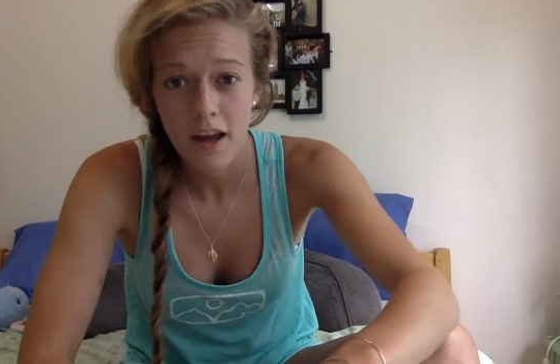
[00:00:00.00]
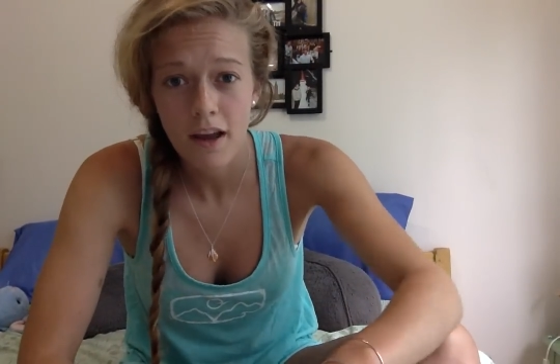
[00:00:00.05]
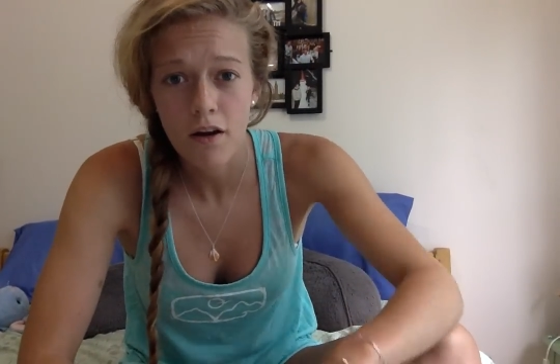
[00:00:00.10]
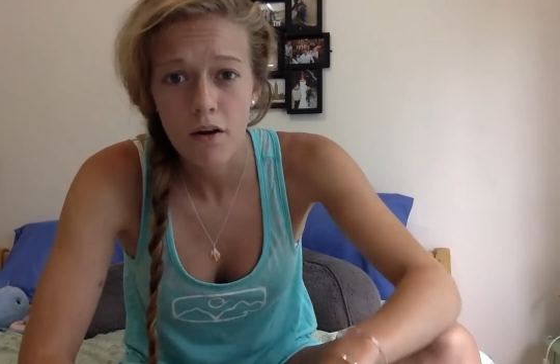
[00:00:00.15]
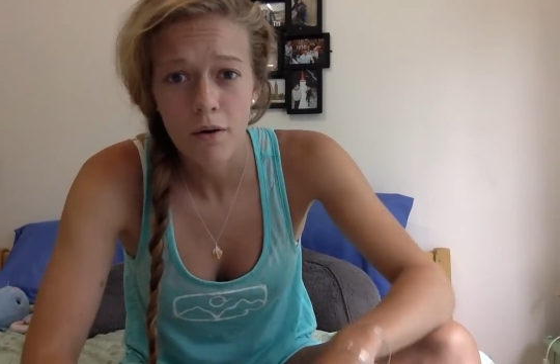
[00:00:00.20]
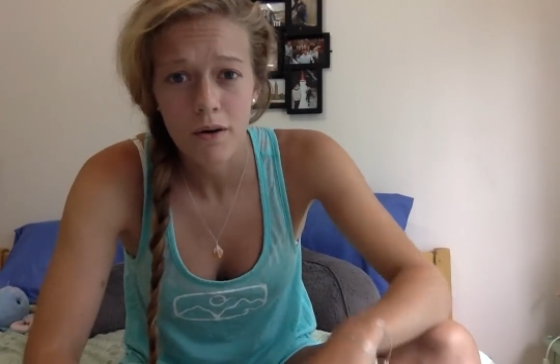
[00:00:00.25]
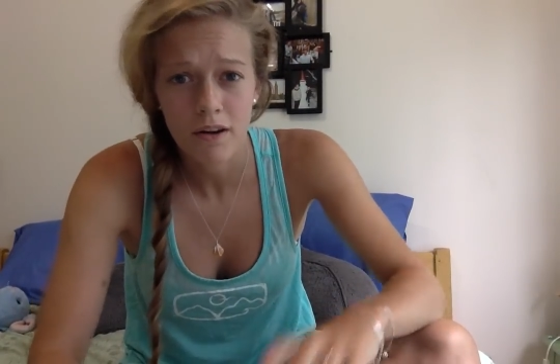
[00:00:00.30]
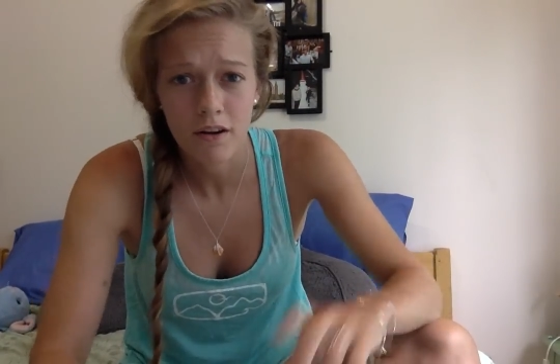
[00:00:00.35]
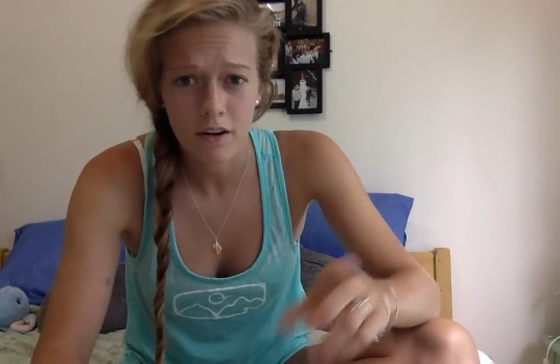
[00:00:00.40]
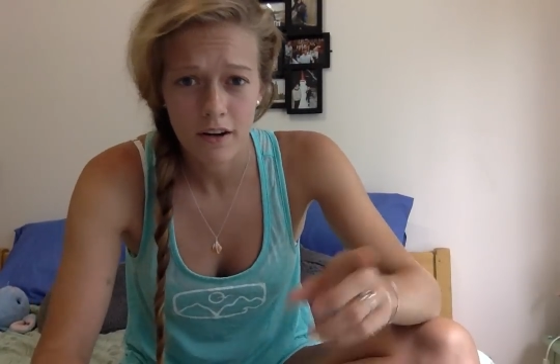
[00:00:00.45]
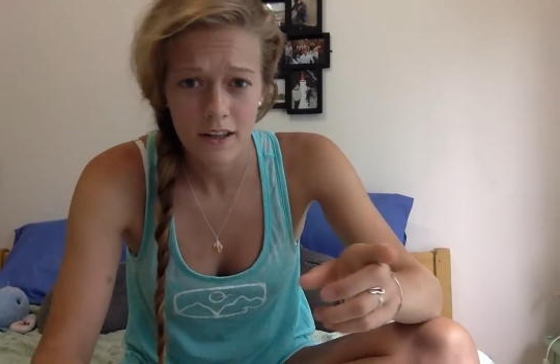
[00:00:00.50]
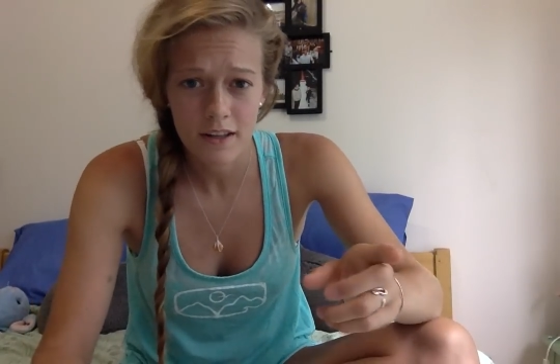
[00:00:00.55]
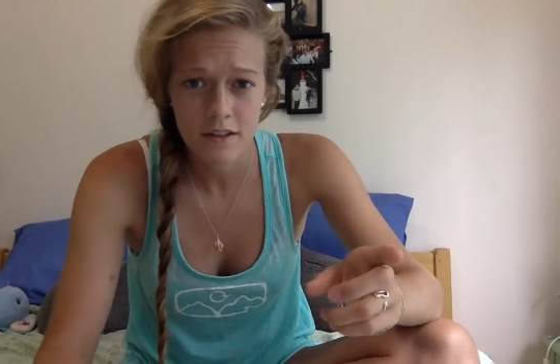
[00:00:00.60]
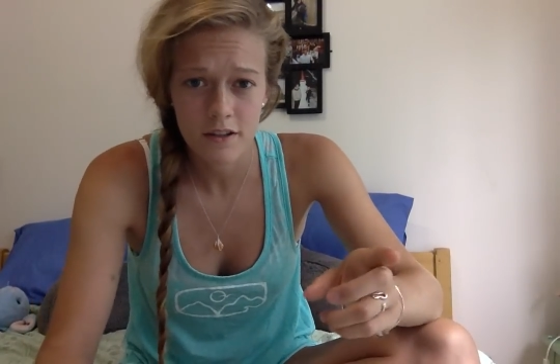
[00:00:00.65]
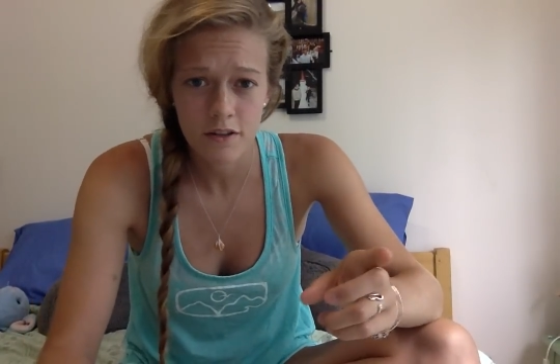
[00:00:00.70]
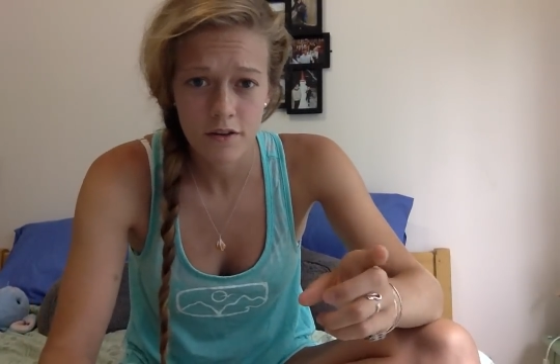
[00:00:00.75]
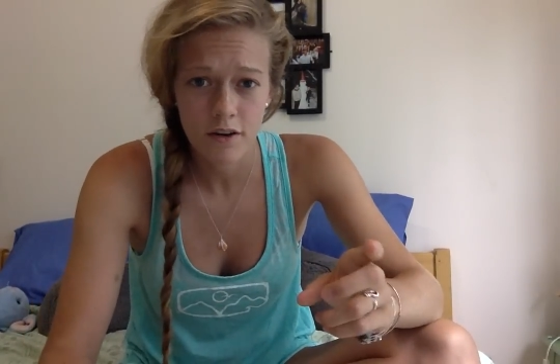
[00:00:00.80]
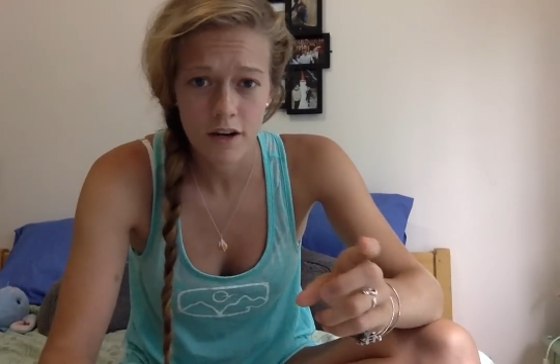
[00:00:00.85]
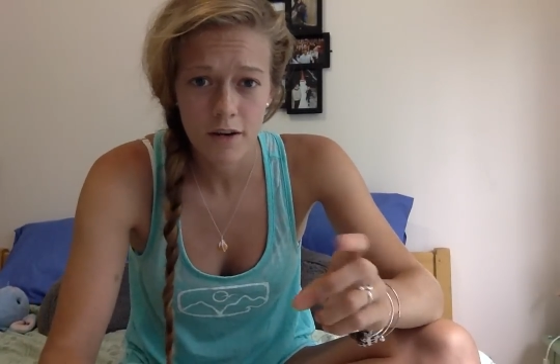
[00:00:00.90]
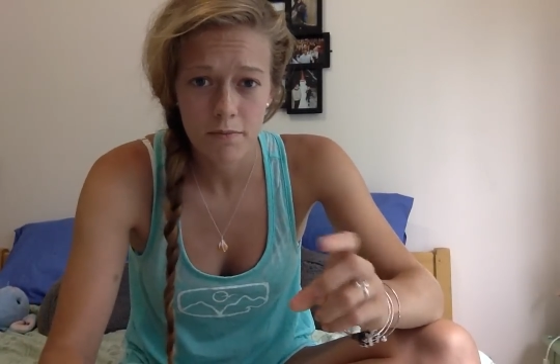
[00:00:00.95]
Oh, and on
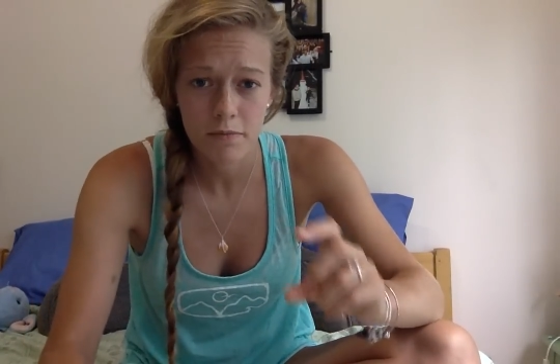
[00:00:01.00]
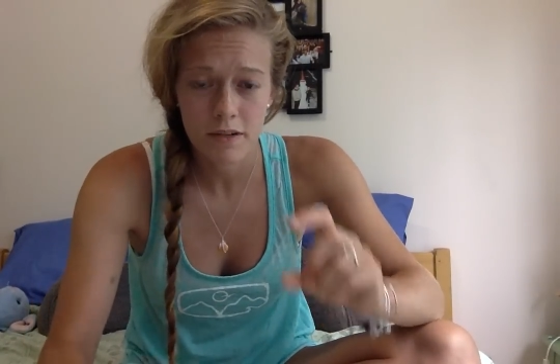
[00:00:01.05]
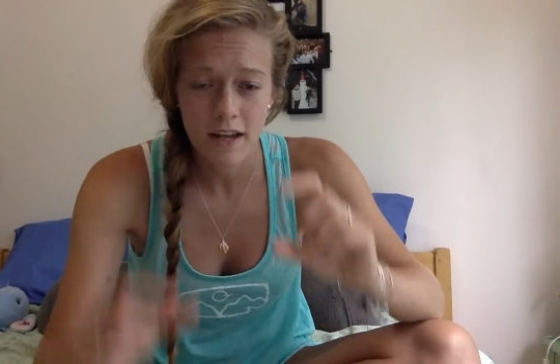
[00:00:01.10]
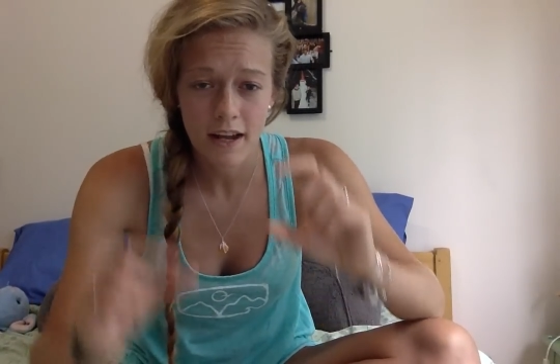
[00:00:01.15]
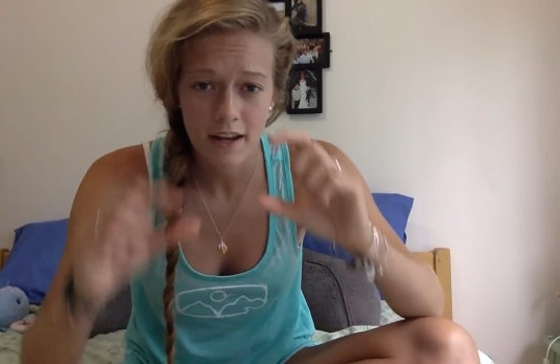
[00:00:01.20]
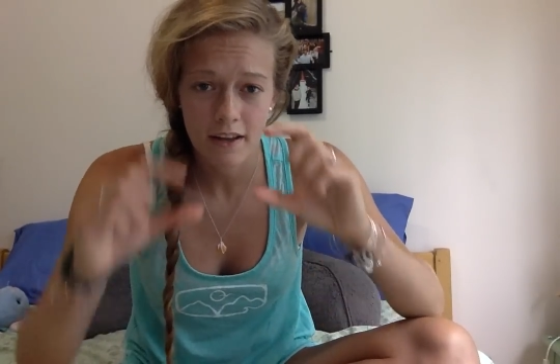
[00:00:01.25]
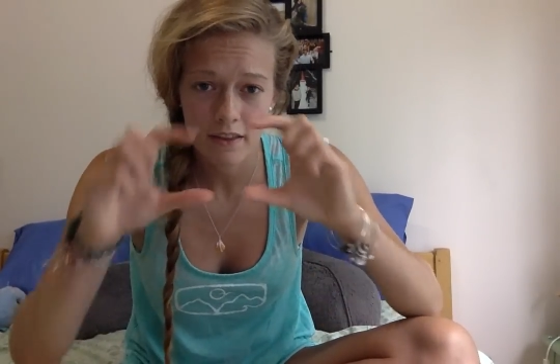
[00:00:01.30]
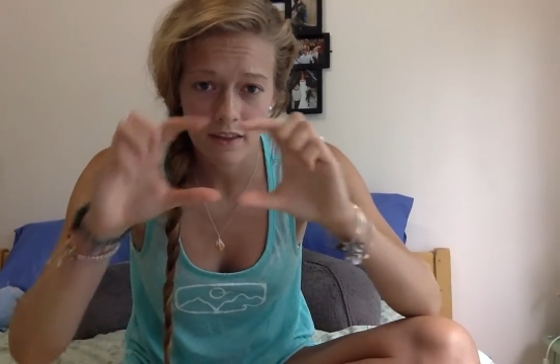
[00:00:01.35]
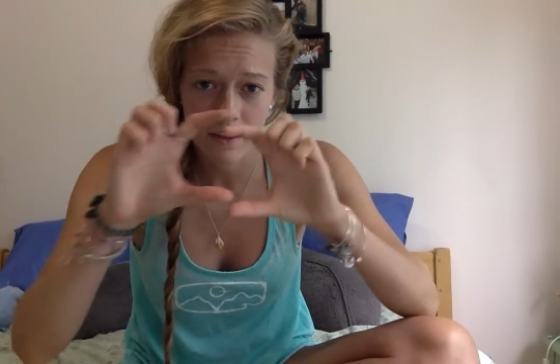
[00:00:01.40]
Instagram to add